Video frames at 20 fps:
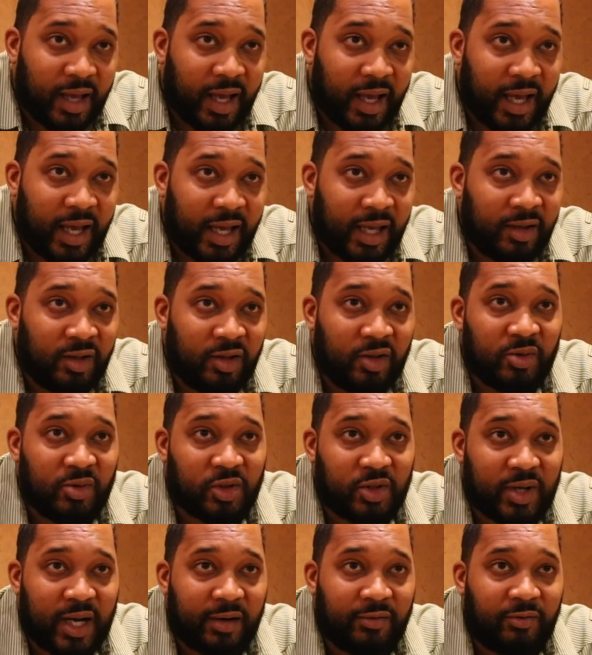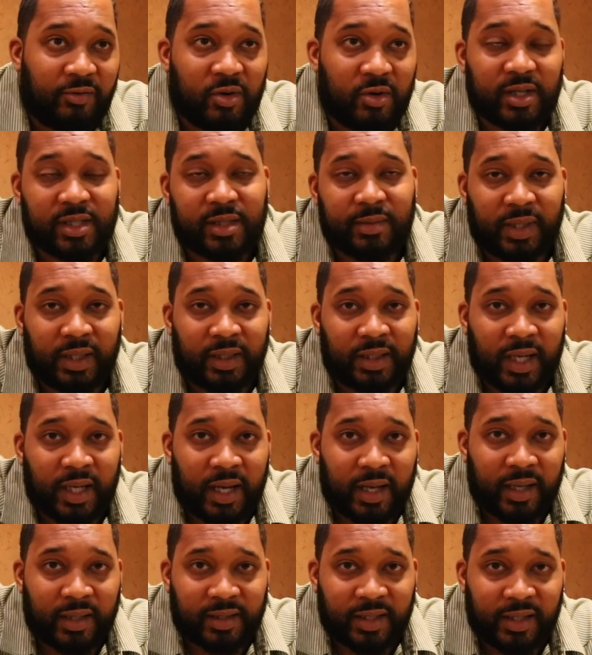and you was trying to force him to
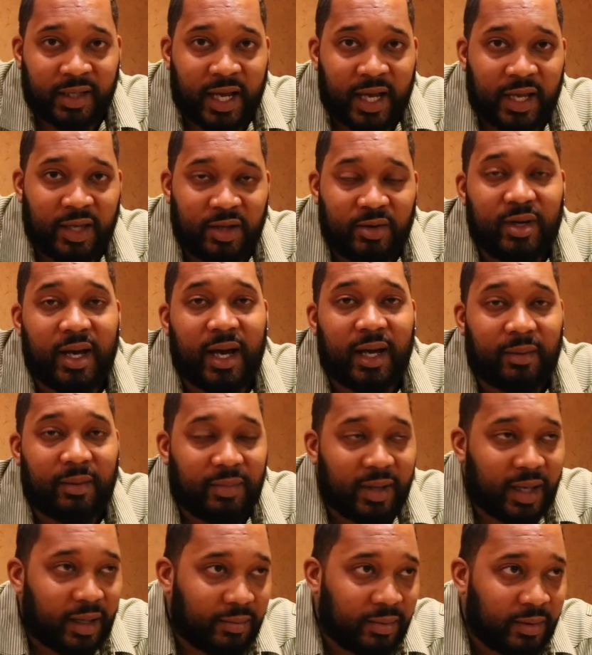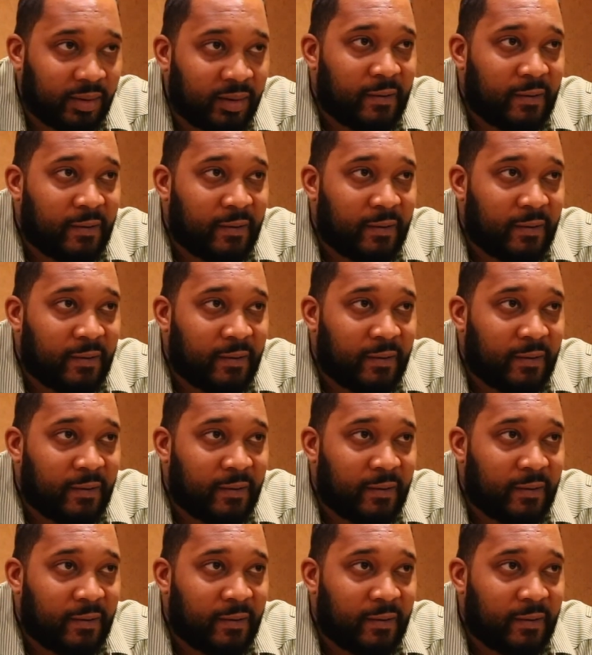change and now you got a baby.